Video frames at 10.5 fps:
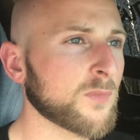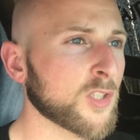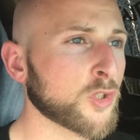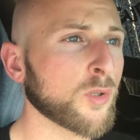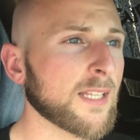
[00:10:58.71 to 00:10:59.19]

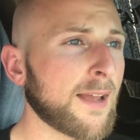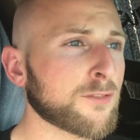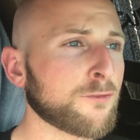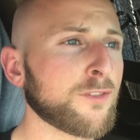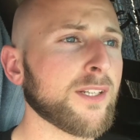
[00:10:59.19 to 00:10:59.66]
shortly
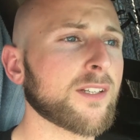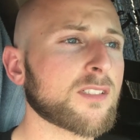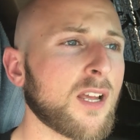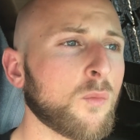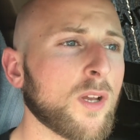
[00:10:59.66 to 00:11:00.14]
after
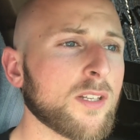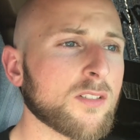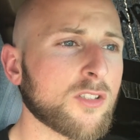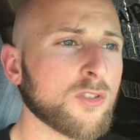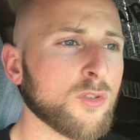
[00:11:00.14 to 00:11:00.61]
Phoenix, I
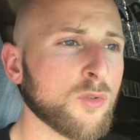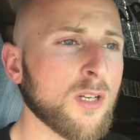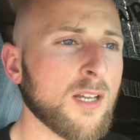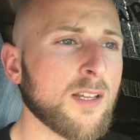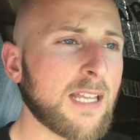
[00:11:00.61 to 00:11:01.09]
went
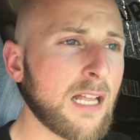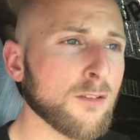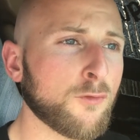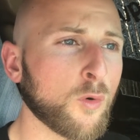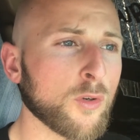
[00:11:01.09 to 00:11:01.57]
to
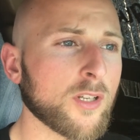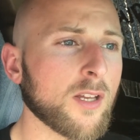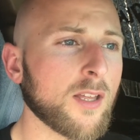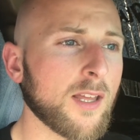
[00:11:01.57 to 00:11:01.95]
California